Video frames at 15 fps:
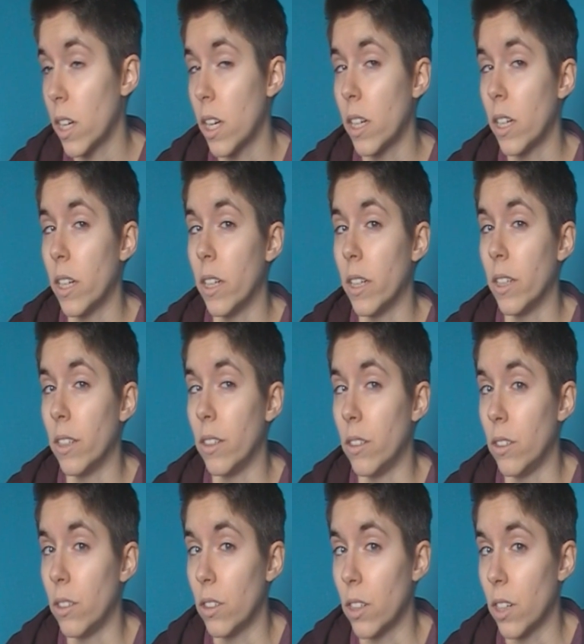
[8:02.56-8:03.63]

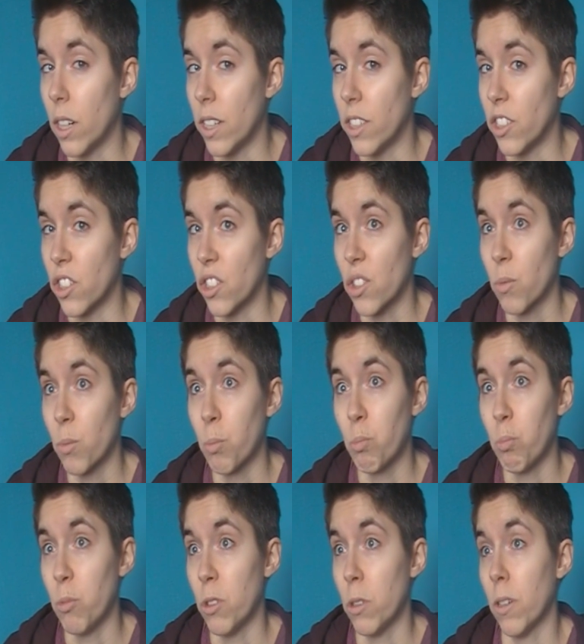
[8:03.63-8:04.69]
and I just
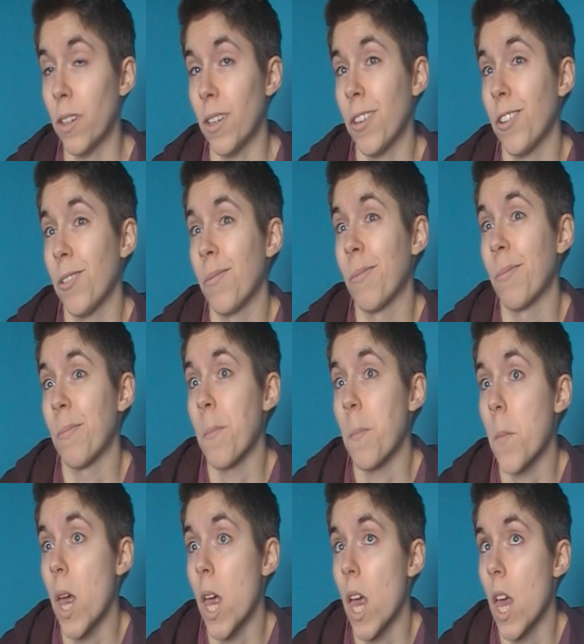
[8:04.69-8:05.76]
was like,
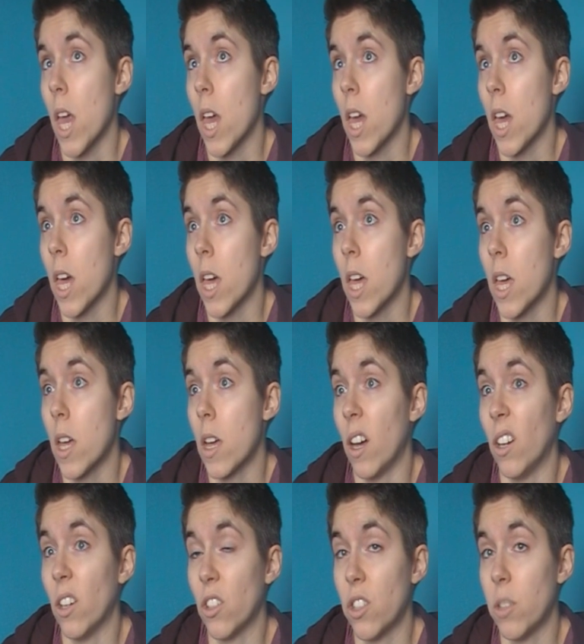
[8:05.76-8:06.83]

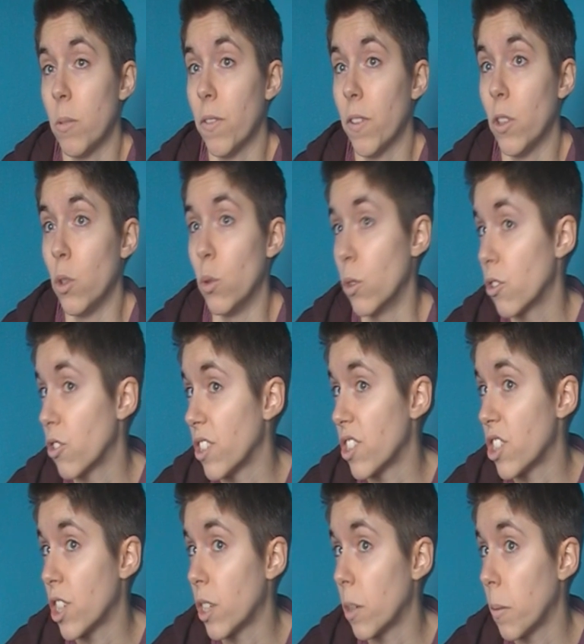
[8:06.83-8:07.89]
I asked them if they knew what
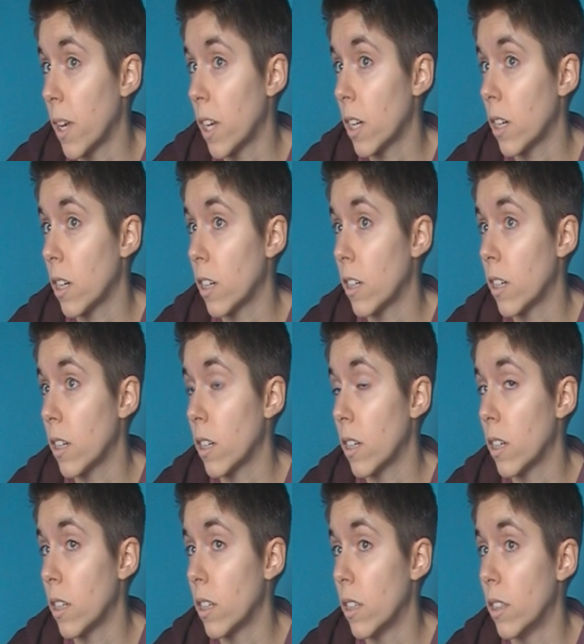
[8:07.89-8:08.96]
transgender meant,
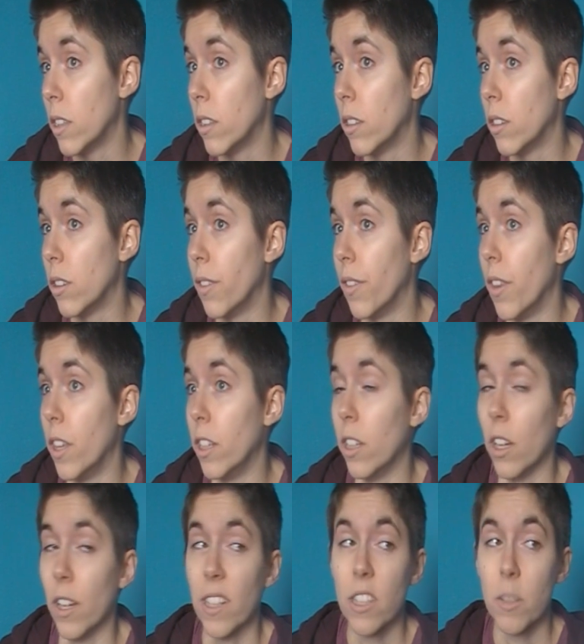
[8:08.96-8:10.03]
and then
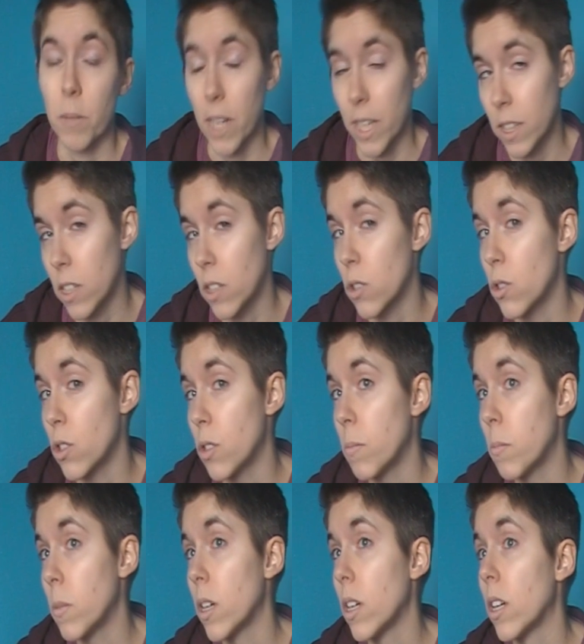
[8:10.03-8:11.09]
I explained it to
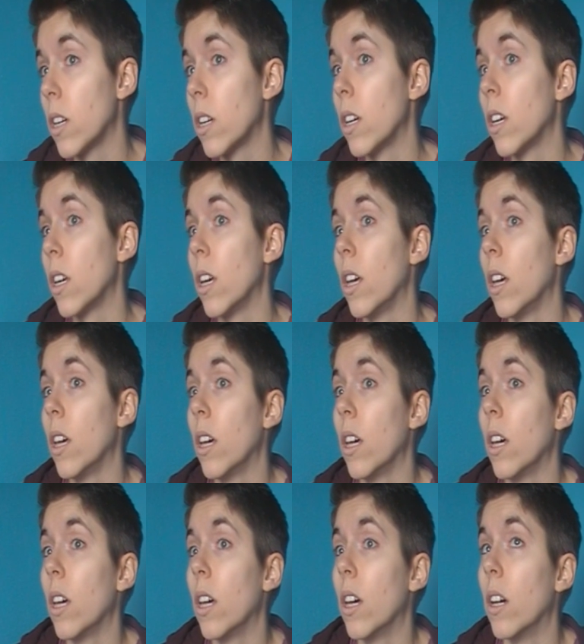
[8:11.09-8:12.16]
them,
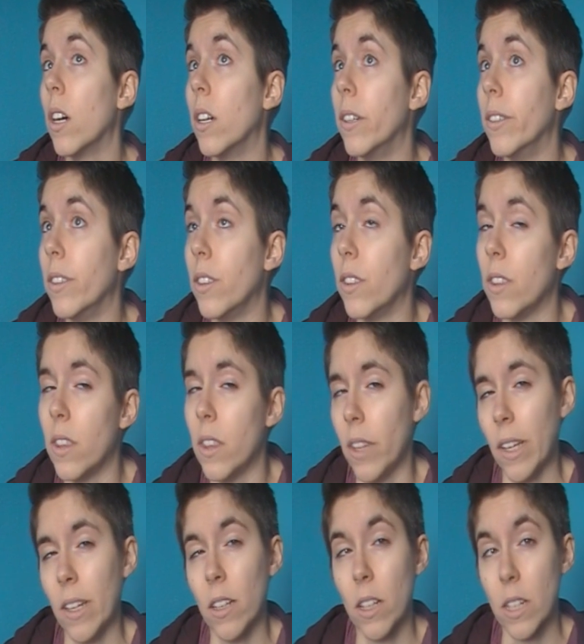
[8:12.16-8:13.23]
and
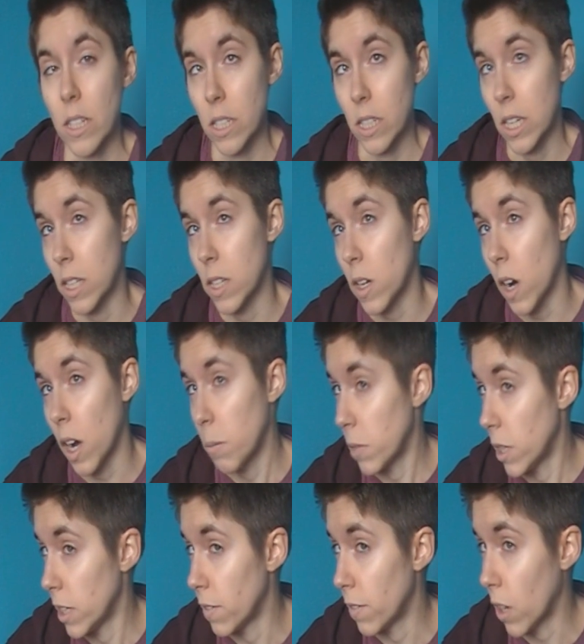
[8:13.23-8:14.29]
then I said, I
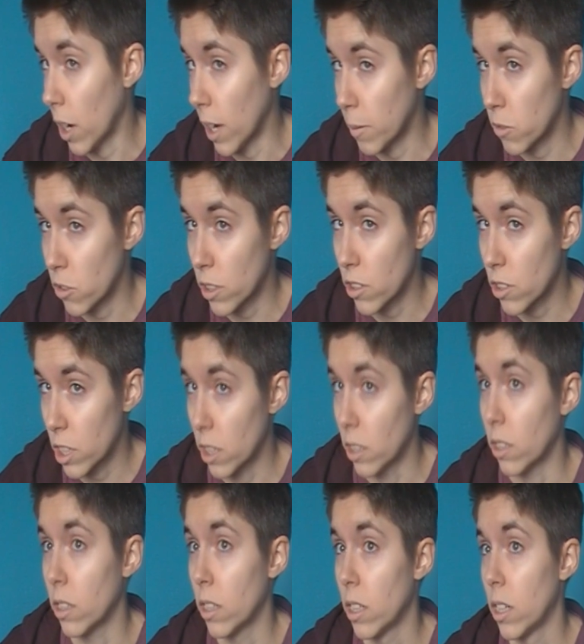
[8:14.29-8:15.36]
believe that I am
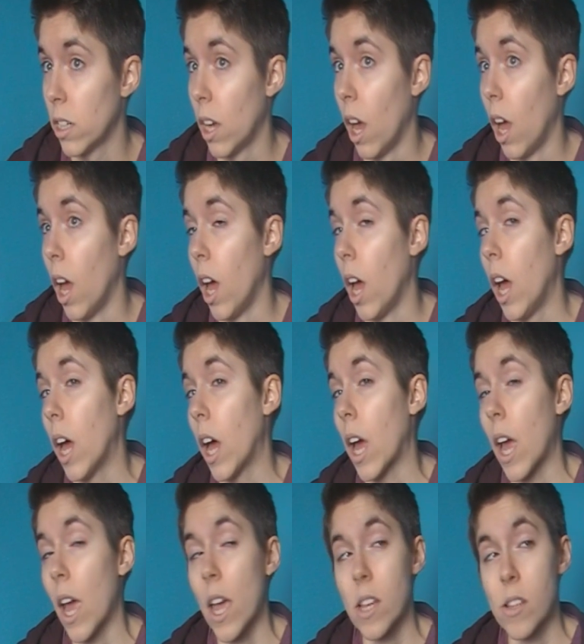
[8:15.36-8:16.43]
transgender.
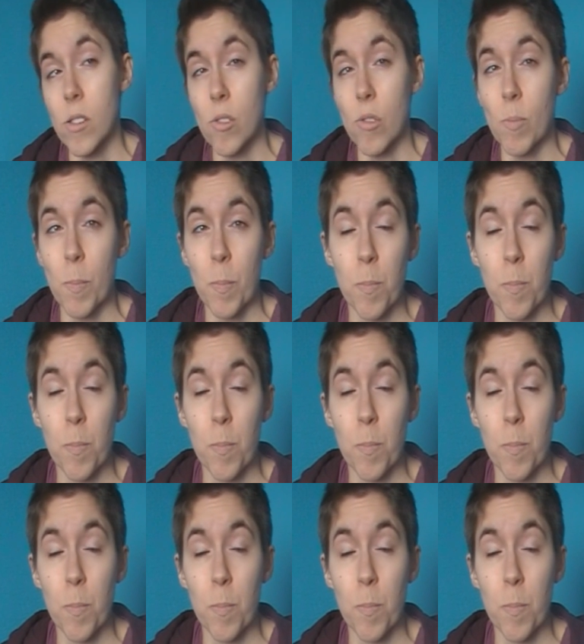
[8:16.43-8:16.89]
And